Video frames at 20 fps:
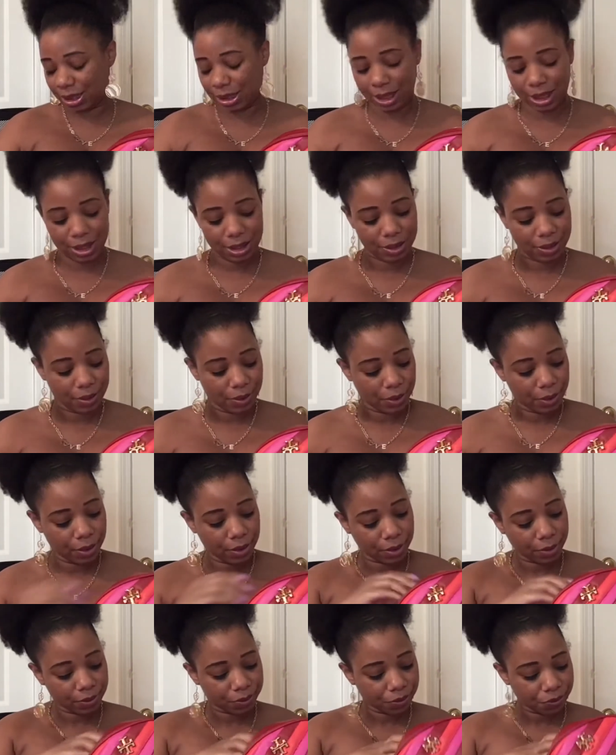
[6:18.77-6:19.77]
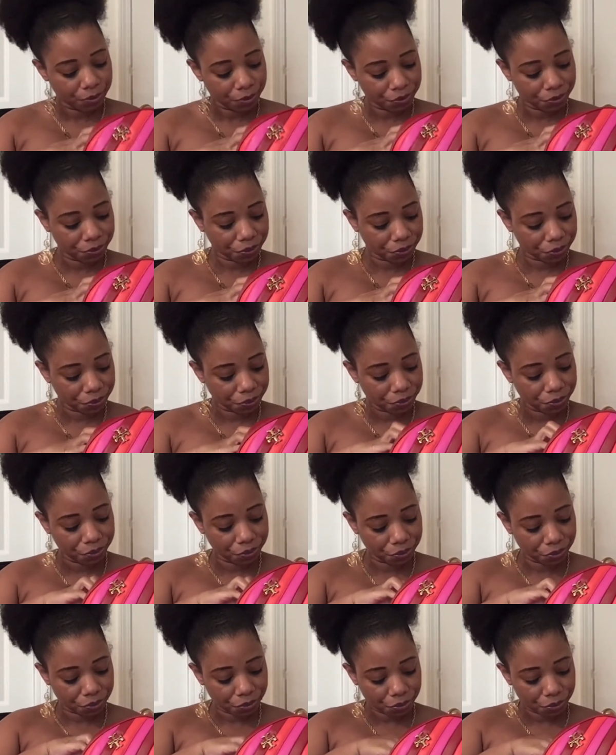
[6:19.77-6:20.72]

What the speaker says: No one is speaking in this clip.